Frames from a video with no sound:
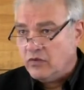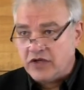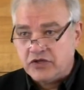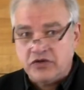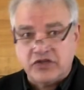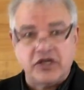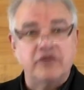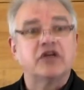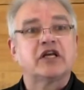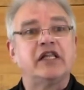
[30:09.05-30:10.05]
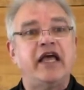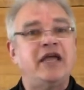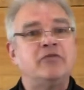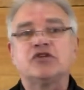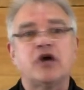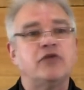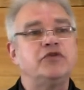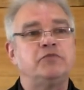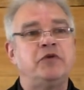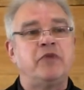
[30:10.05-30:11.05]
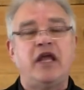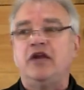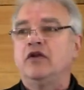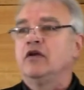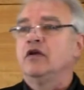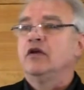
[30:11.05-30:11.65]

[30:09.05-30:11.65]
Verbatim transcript: Western Civ, the claim has always been made